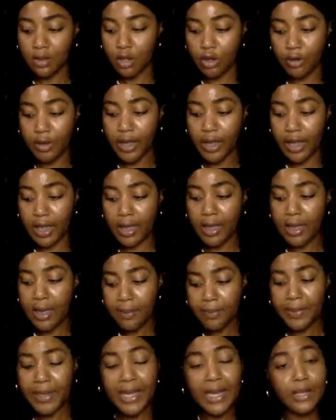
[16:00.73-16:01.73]
Okay?
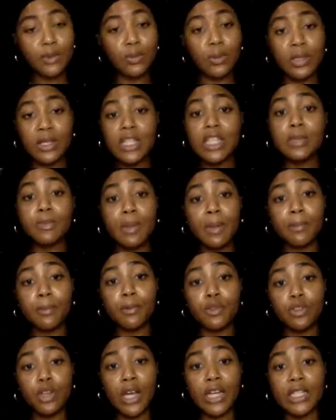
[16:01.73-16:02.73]
Because when these
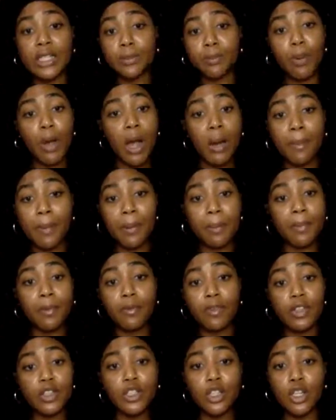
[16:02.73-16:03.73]
people try to pop up in
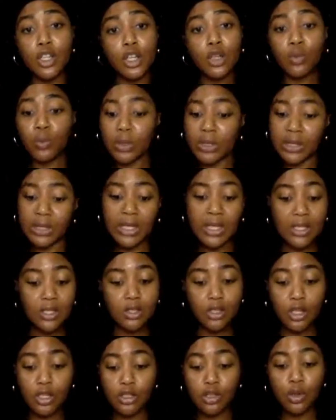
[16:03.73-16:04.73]
return, when things
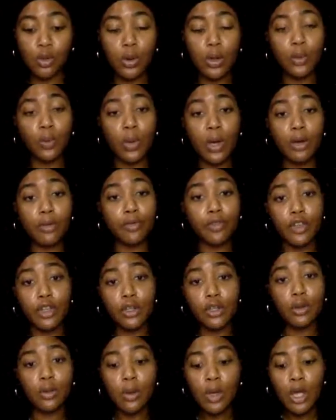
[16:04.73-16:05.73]
starts going well for
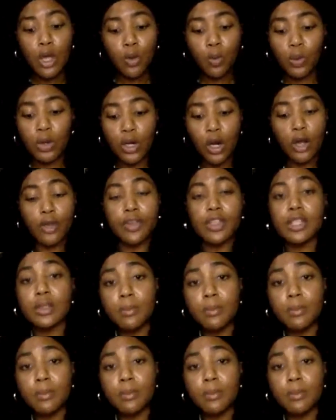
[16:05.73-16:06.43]
you, when all this